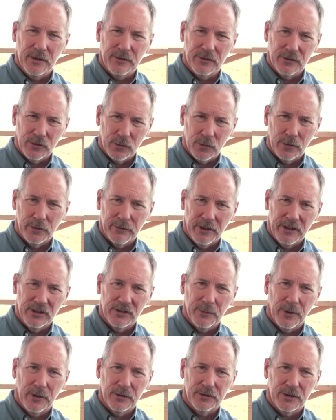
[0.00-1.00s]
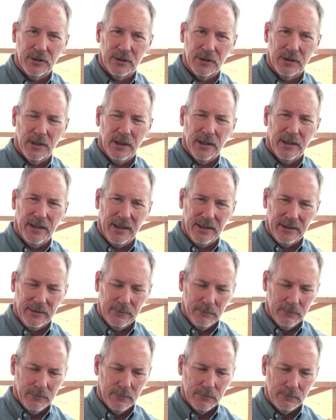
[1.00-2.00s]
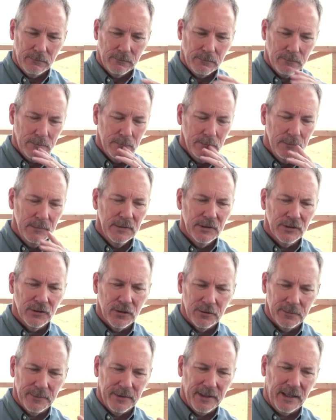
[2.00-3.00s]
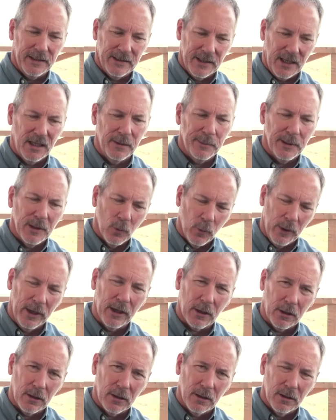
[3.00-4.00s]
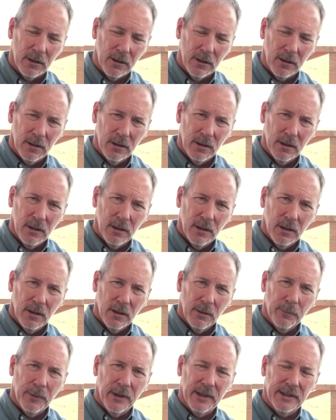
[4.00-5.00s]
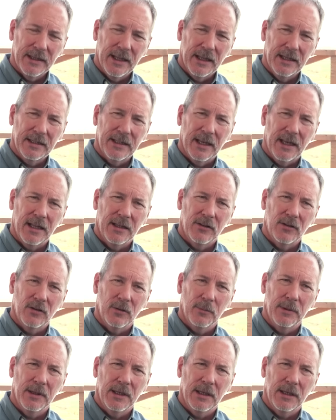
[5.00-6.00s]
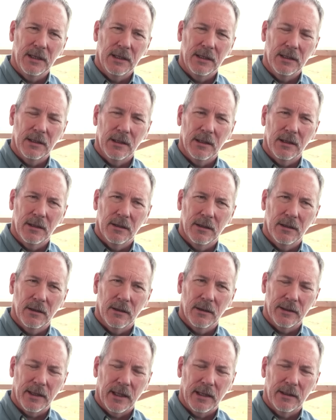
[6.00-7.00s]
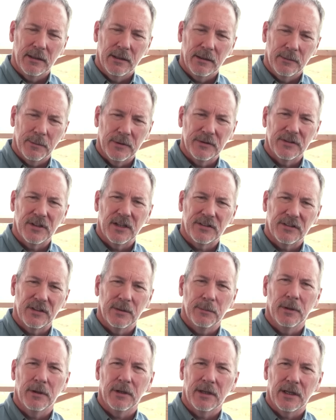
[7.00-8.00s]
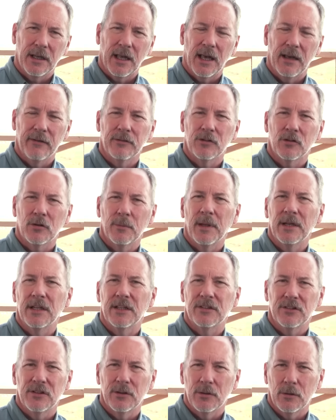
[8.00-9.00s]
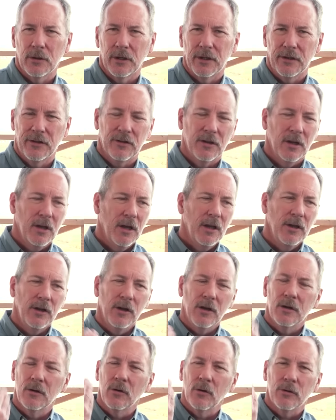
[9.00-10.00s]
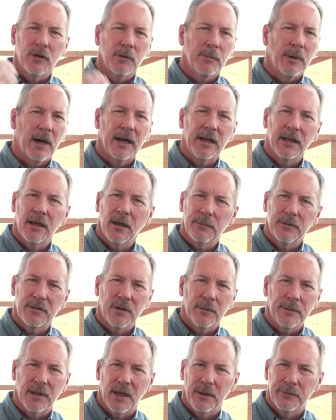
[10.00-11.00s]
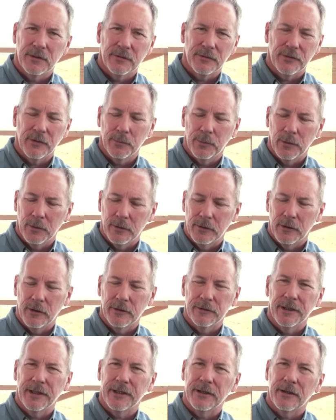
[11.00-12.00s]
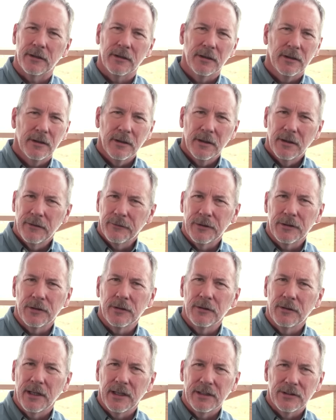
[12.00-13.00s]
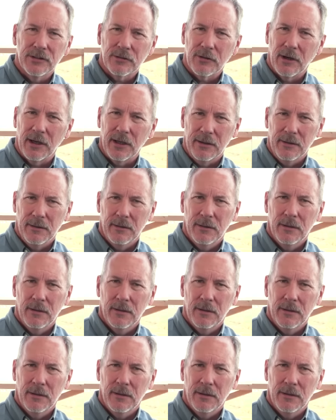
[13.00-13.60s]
it has a short range of motion. They tend to be weaker, but they tend to be, they possess the ability to have tremendous endurance. You can hold your body up sometimes if you pull an all-nighter for 2 days straight.